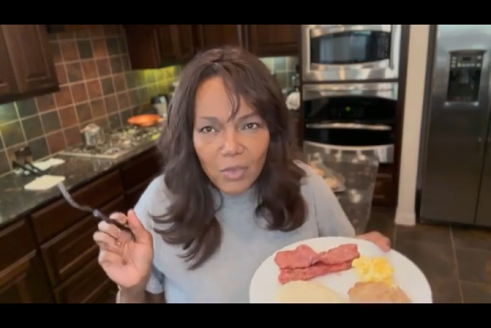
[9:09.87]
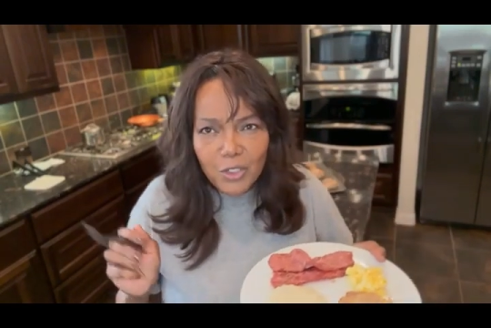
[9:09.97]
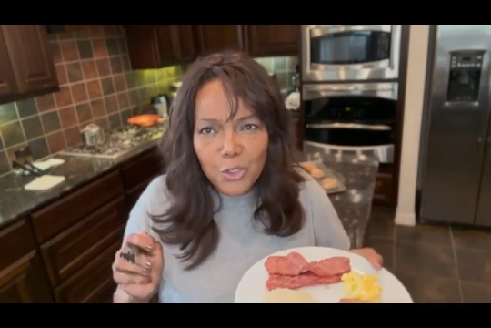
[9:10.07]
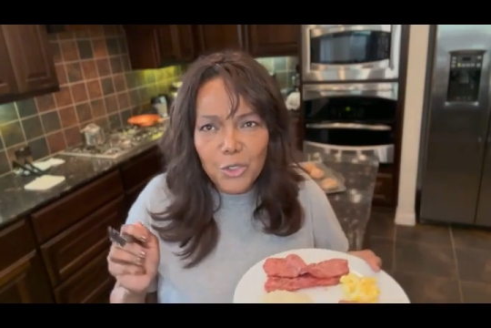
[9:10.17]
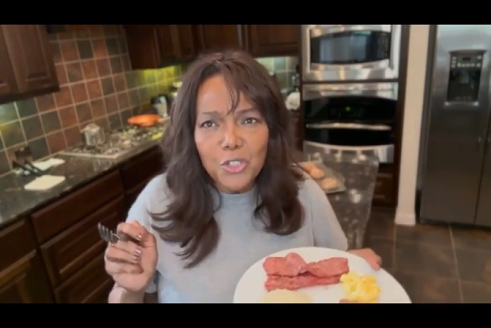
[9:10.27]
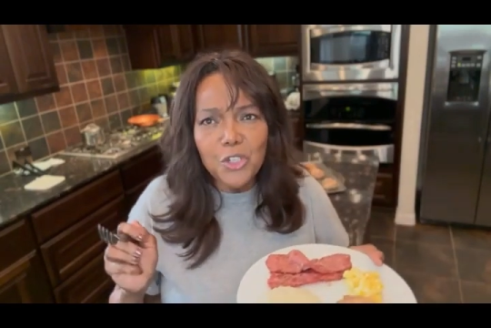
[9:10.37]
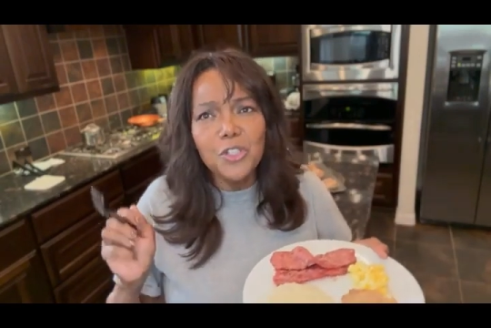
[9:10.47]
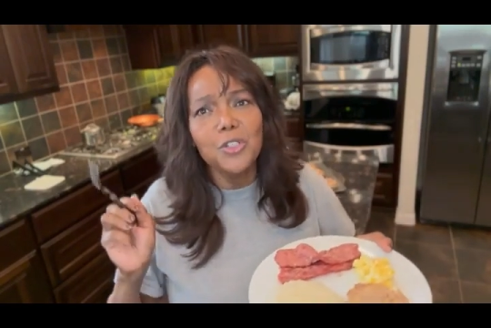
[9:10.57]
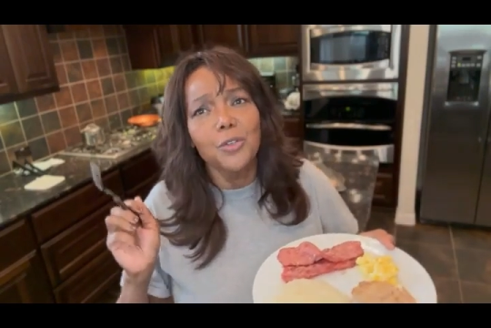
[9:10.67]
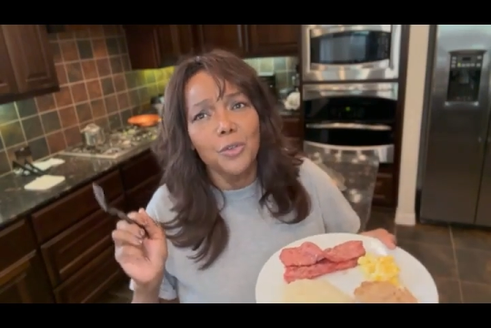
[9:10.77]
Judy
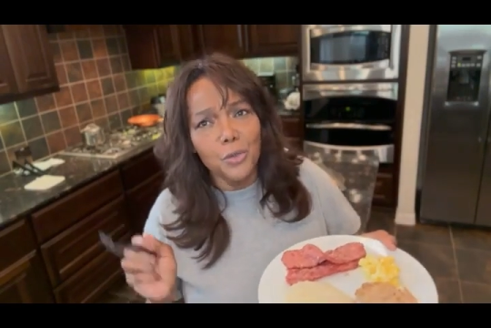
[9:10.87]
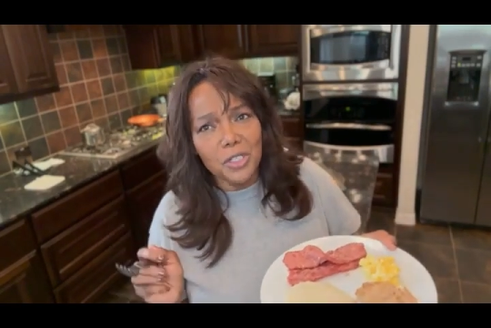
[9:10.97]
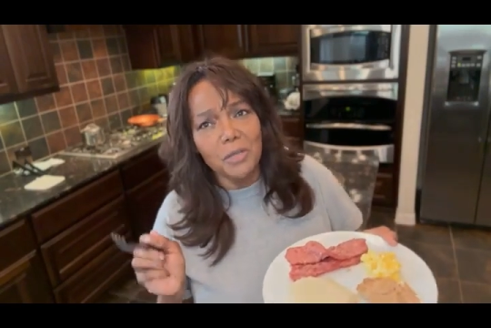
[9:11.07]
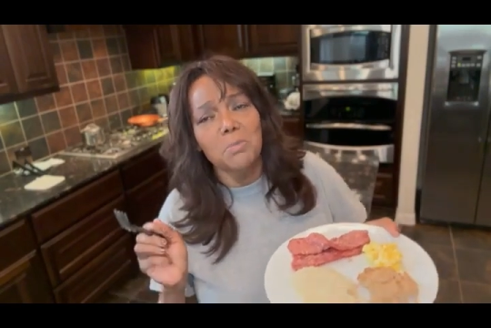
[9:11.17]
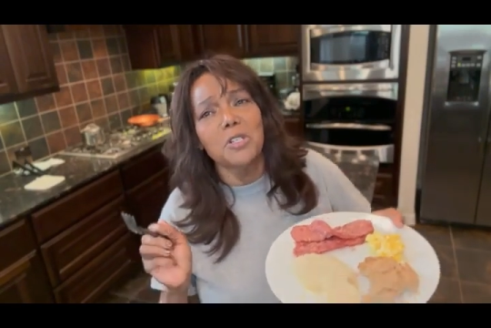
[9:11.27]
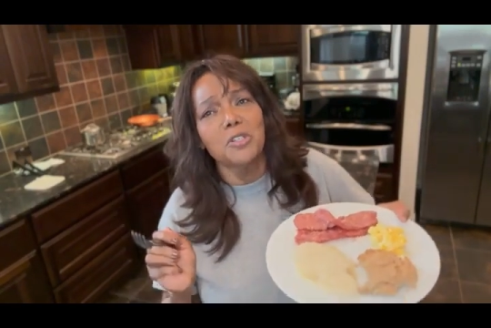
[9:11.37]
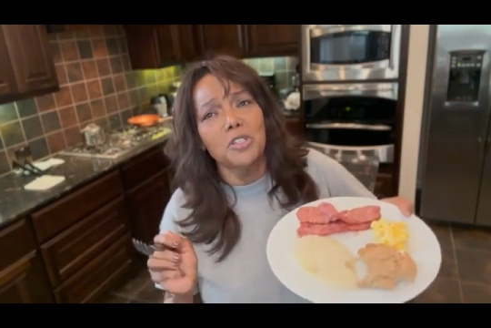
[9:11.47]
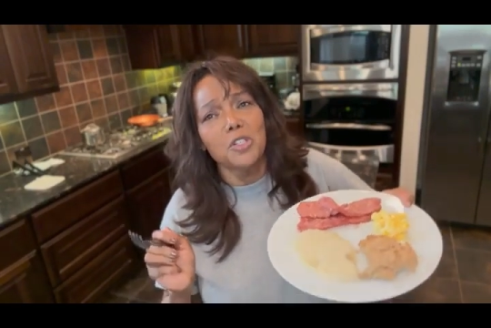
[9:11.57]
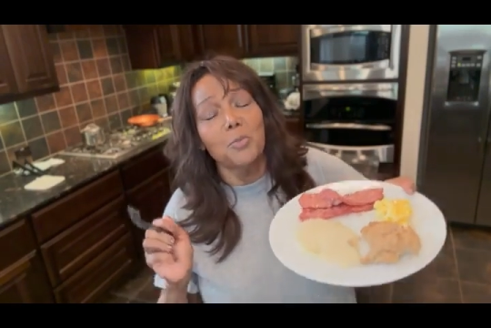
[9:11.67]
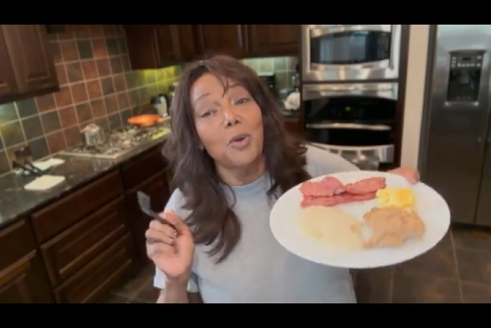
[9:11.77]
Cheeks Grits and
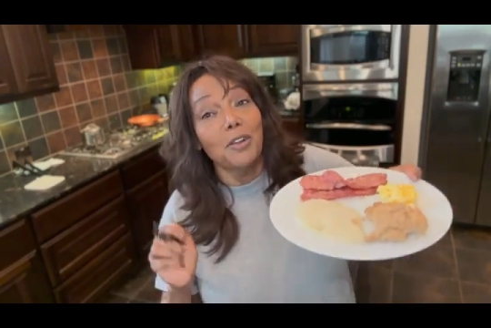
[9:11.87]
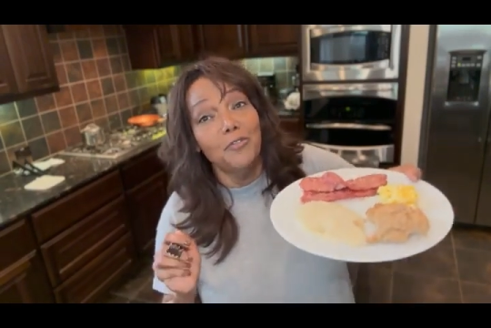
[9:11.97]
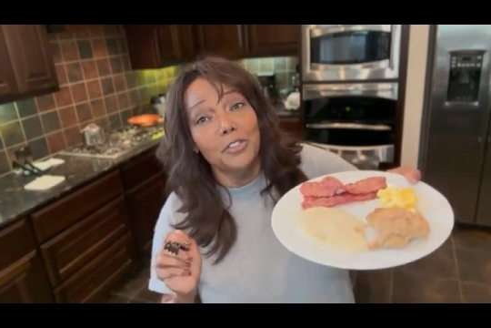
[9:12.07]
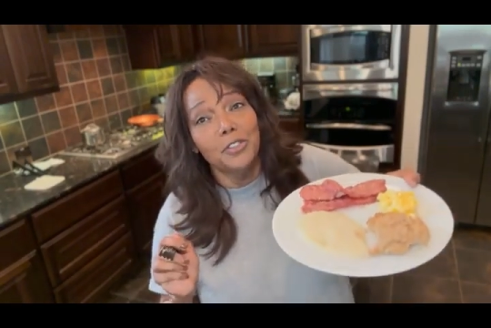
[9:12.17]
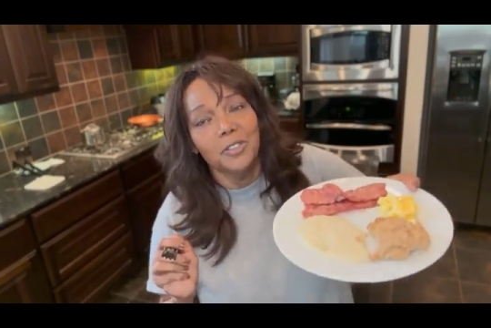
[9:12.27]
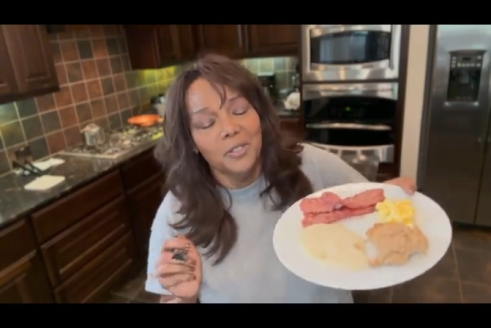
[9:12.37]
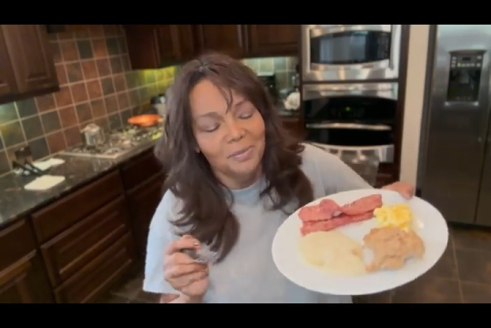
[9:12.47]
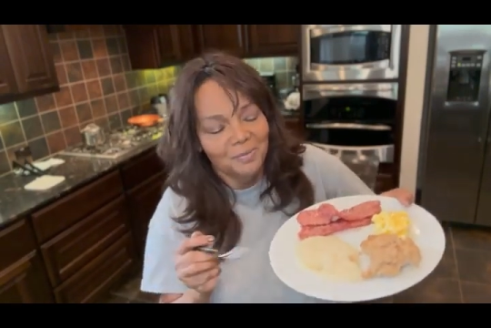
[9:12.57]
Biscuits breakfast.